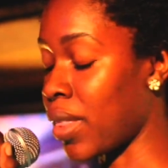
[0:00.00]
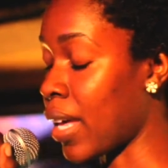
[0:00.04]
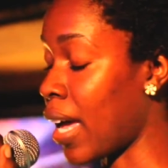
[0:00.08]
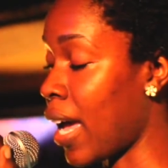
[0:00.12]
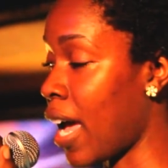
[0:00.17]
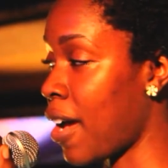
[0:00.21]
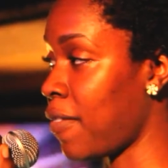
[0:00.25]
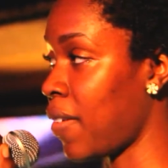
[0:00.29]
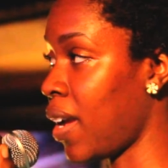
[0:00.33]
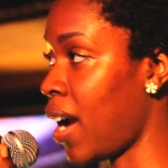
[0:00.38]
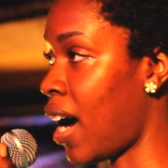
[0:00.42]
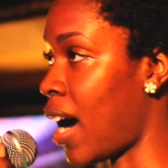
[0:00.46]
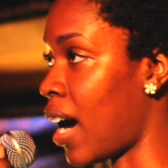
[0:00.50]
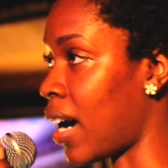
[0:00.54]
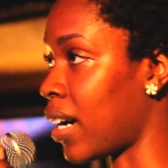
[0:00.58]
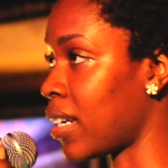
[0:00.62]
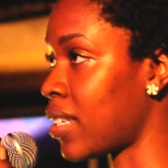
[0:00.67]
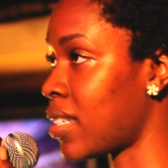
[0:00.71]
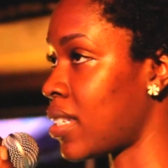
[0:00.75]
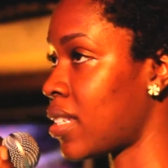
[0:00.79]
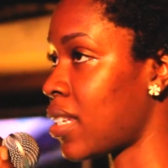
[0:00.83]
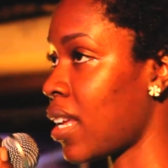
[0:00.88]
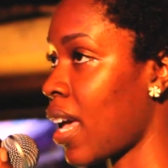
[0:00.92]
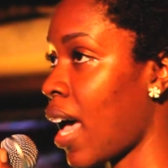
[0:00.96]
a heavy heart
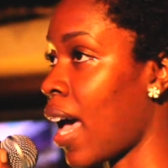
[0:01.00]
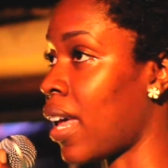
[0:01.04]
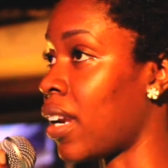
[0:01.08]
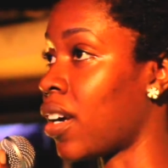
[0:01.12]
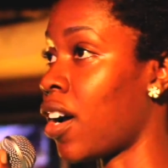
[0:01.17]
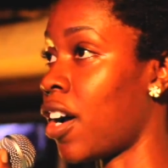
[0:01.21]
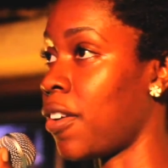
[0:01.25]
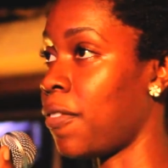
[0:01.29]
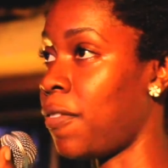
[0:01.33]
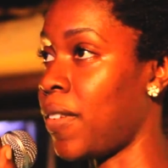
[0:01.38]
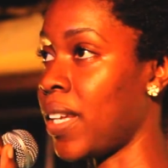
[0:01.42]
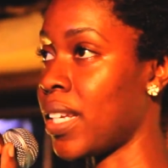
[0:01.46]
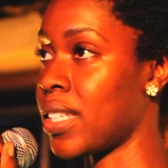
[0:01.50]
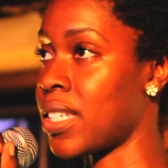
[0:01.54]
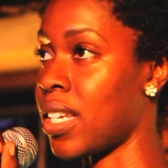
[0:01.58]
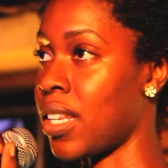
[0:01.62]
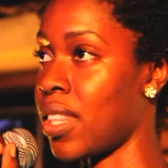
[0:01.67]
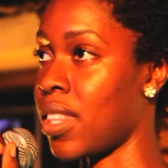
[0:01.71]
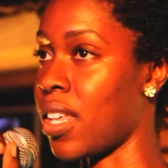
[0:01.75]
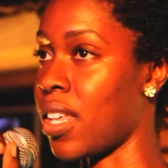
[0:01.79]
and conflicted